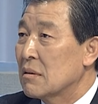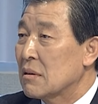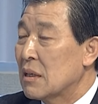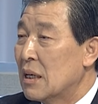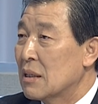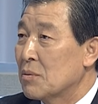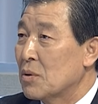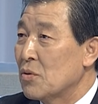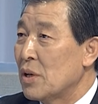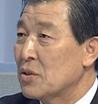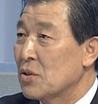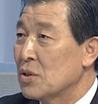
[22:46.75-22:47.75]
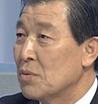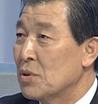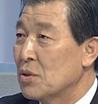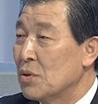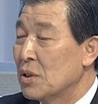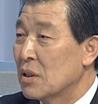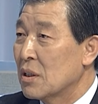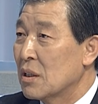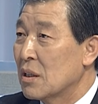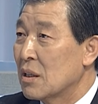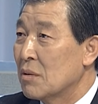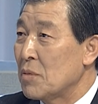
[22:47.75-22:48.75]
kind of relationship between
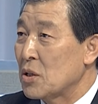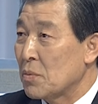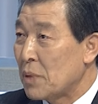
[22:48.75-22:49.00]
major